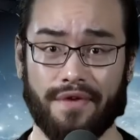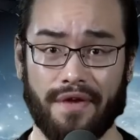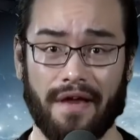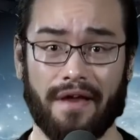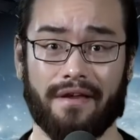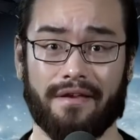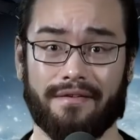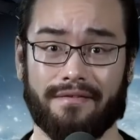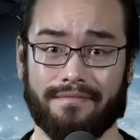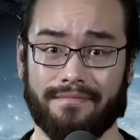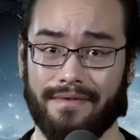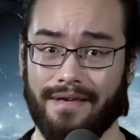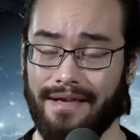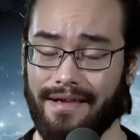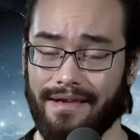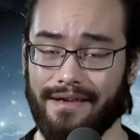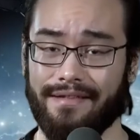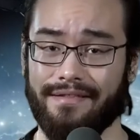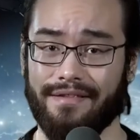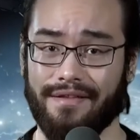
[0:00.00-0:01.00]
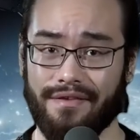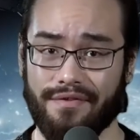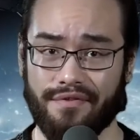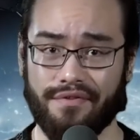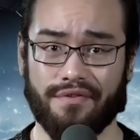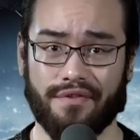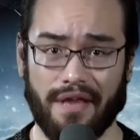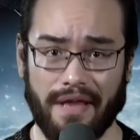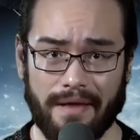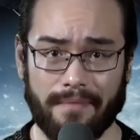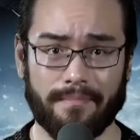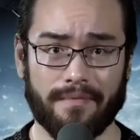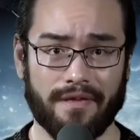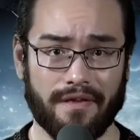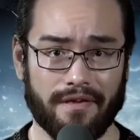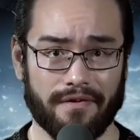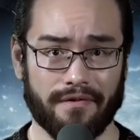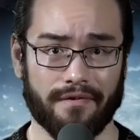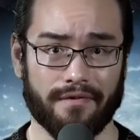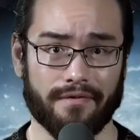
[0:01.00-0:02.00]
yet, in the same
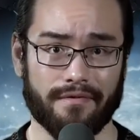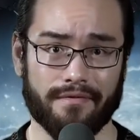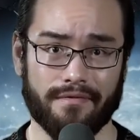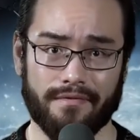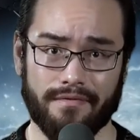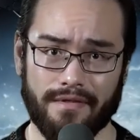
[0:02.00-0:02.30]
year,